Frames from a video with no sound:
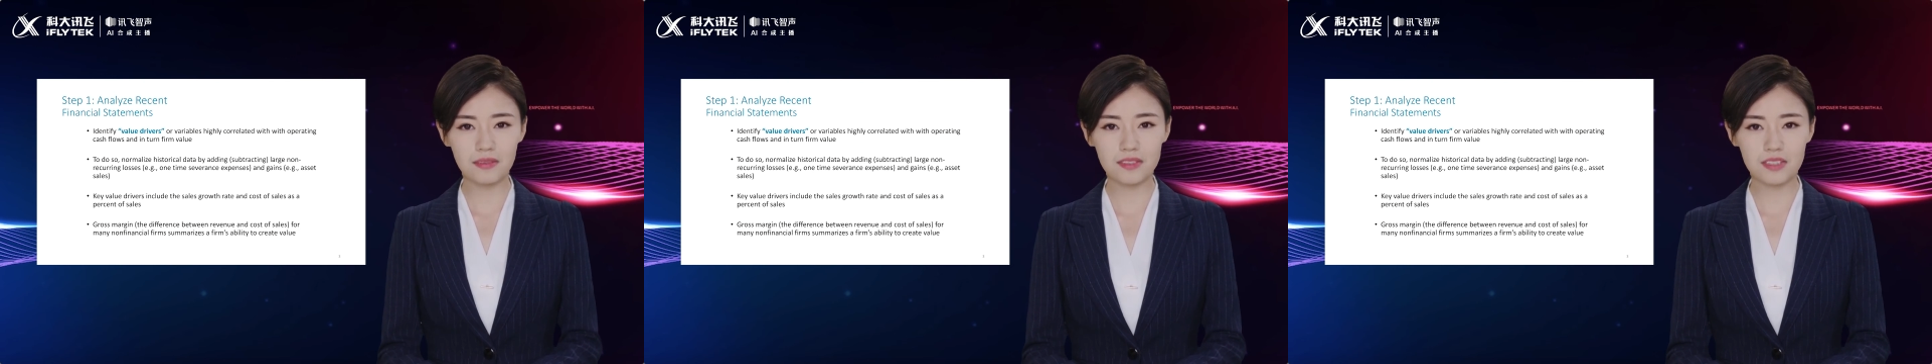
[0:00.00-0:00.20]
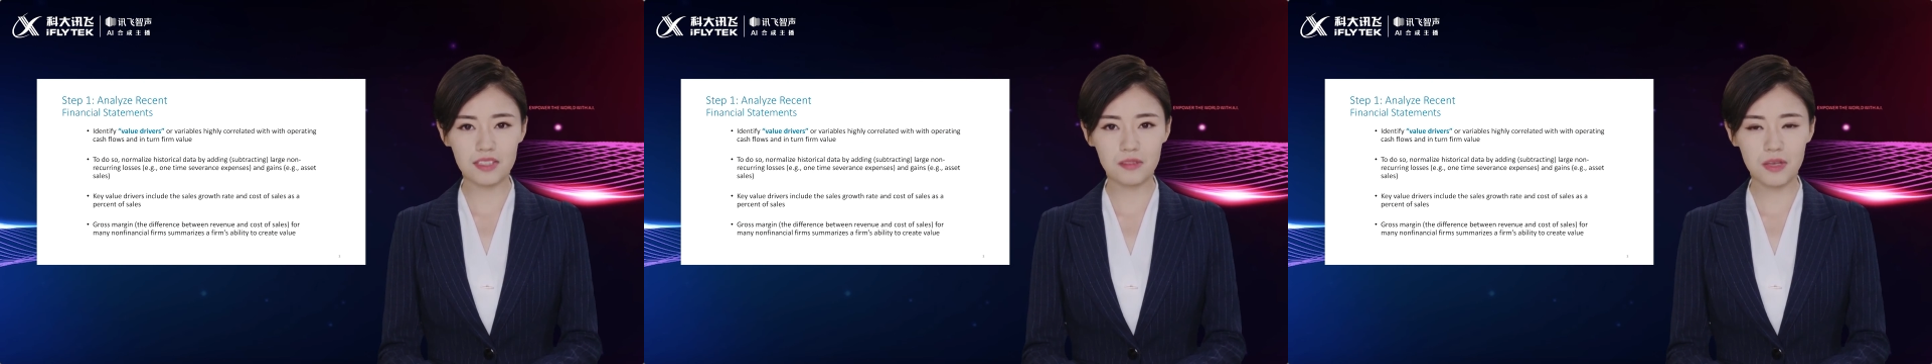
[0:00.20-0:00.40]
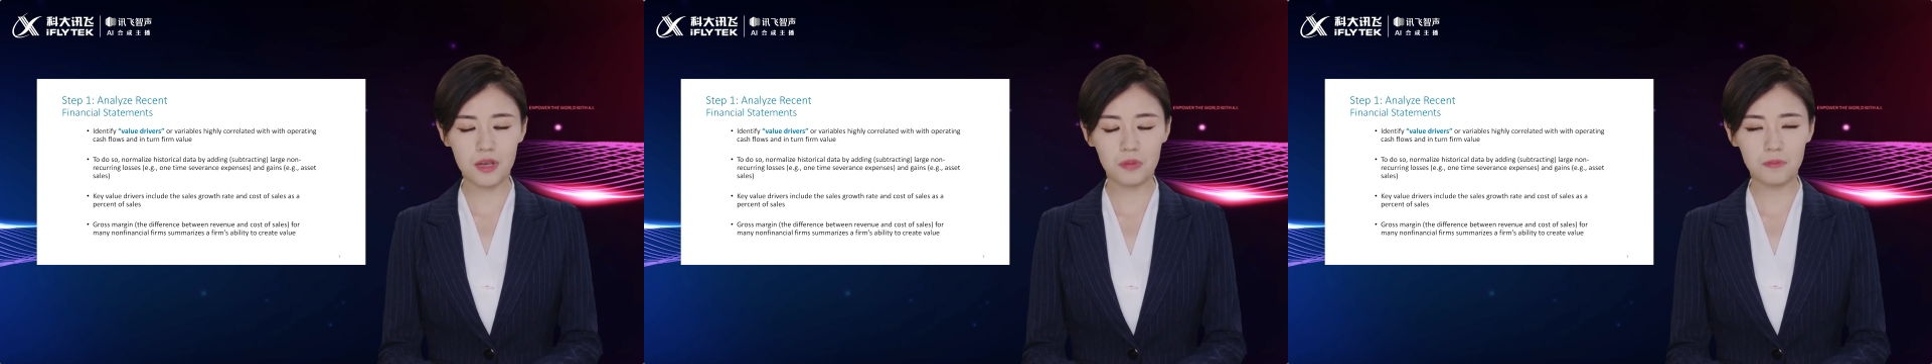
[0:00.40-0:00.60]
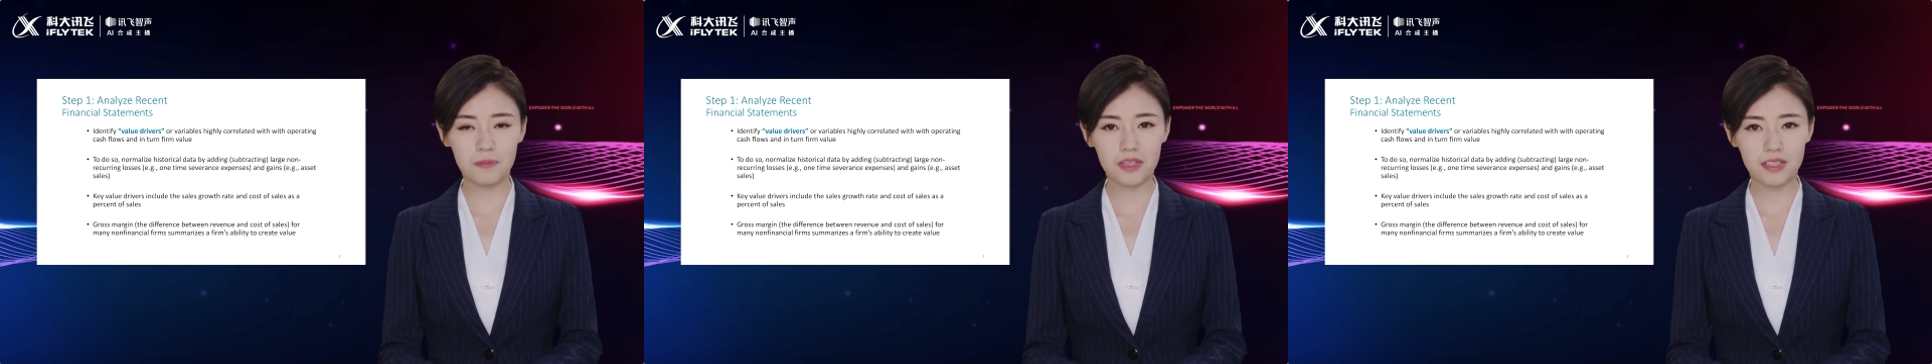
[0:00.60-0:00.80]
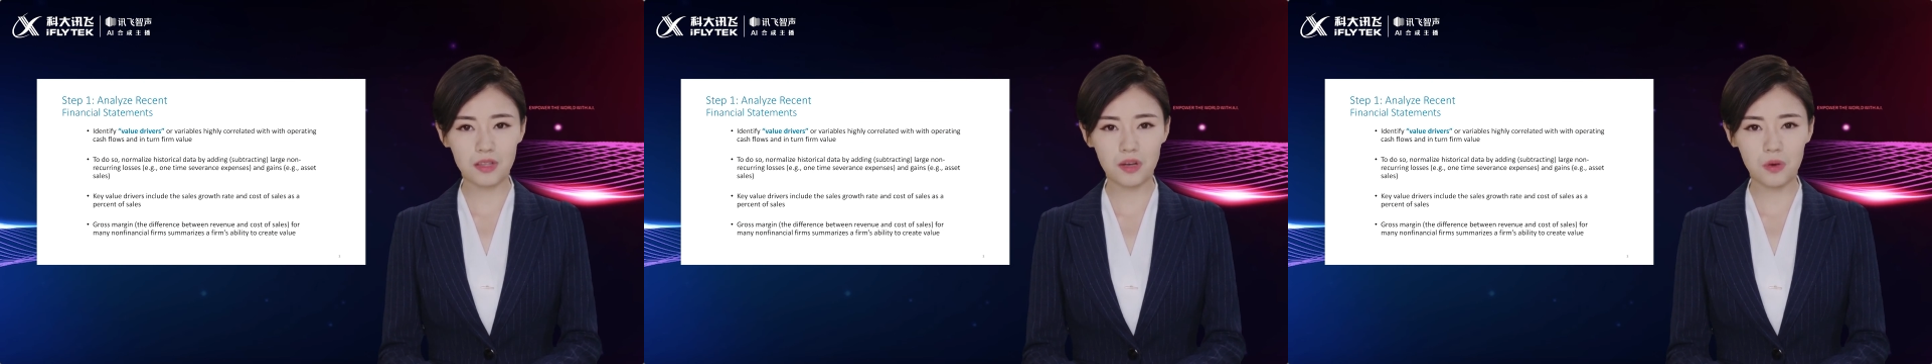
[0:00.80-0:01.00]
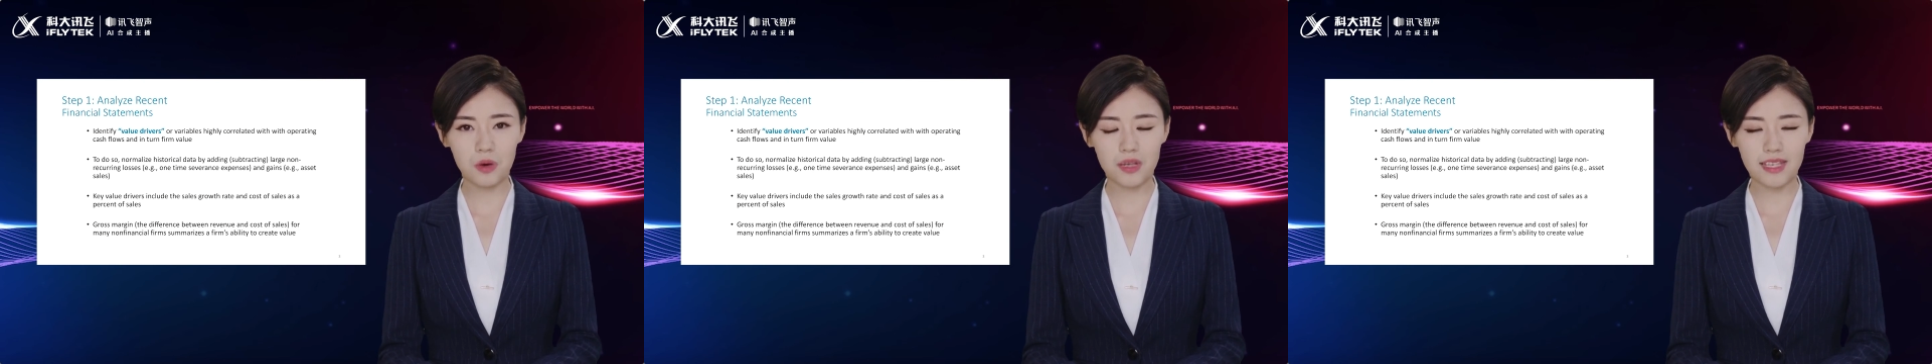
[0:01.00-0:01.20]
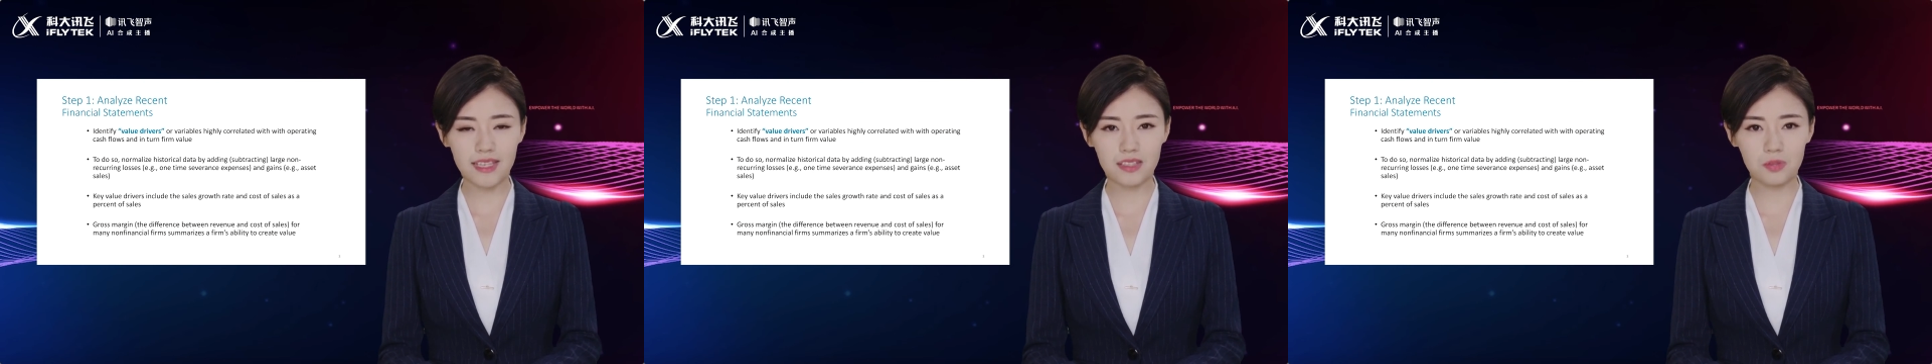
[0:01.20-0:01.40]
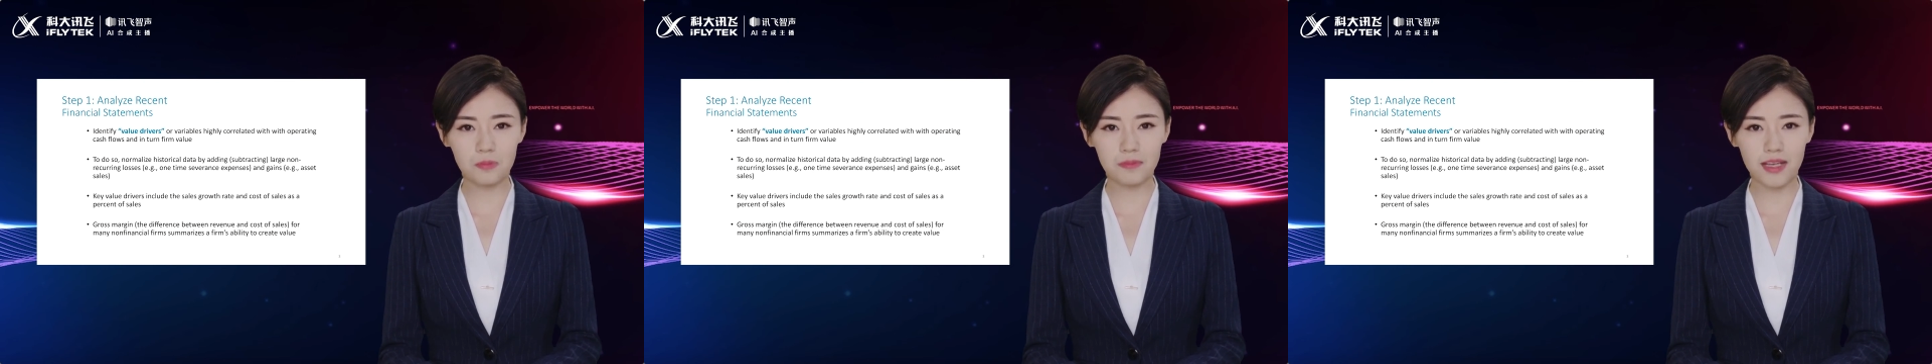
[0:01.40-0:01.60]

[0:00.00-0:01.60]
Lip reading: So they'll be correlated